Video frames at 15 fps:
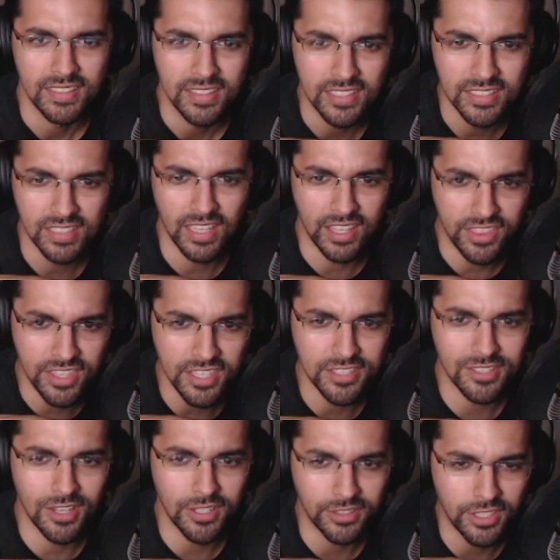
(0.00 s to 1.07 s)
This is like the
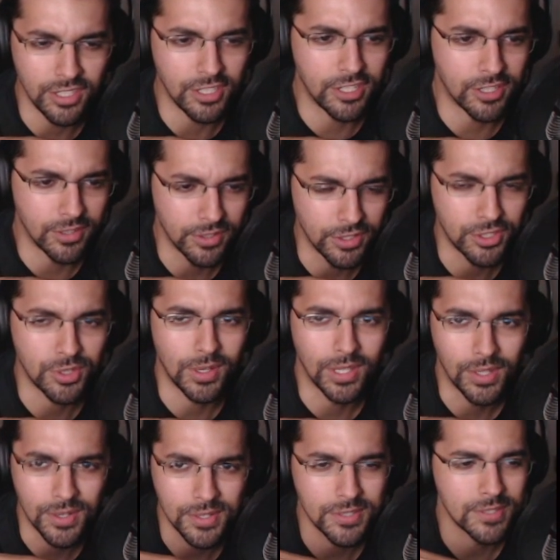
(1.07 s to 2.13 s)
song that you hear in the
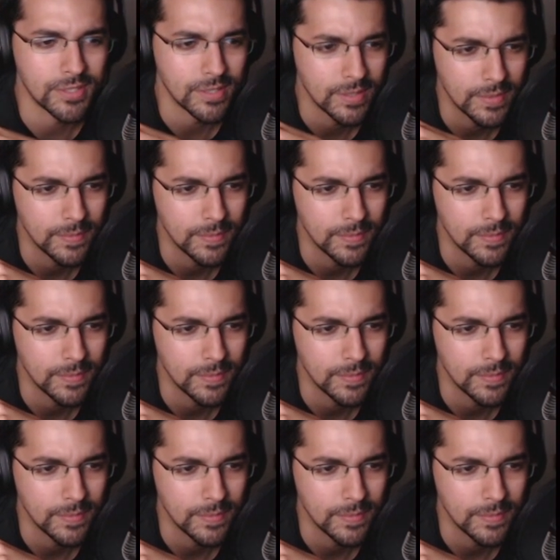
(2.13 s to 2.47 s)
trailers.